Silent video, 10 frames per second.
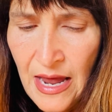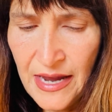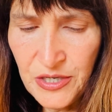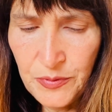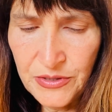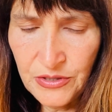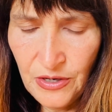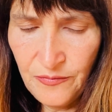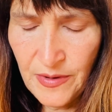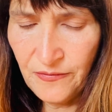and to
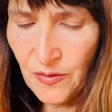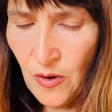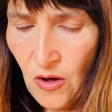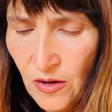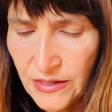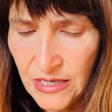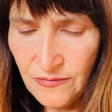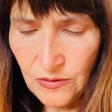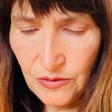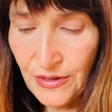preserve me from all evil.